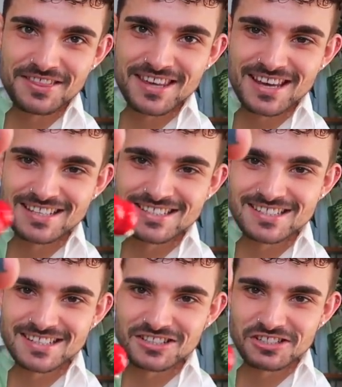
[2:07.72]

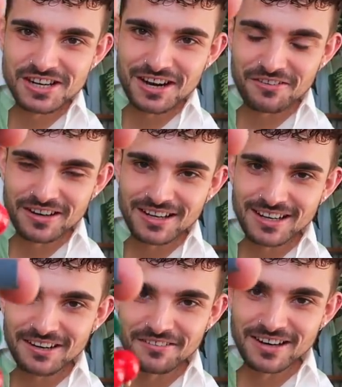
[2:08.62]
these
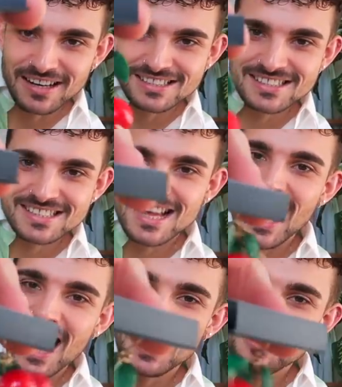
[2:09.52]
cherry earrings.
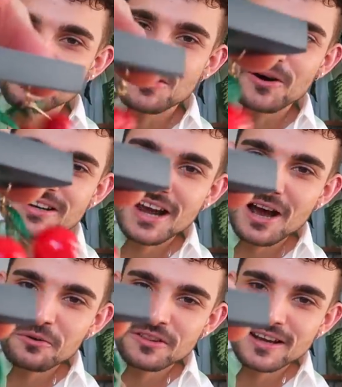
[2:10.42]
I have no idea
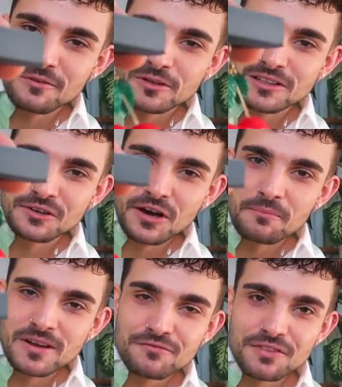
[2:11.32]
how they will look
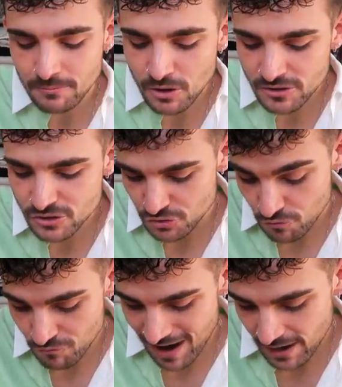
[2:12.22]
on me, I'm gonna
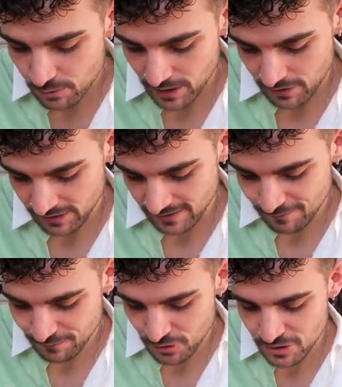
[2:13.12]
try wearing
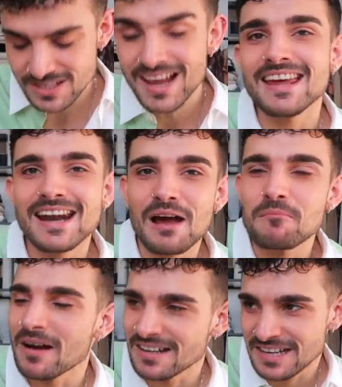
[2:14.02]
them first and then I
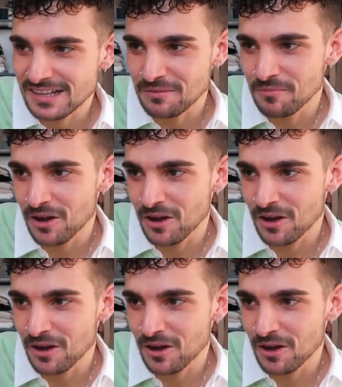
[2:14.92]
might take them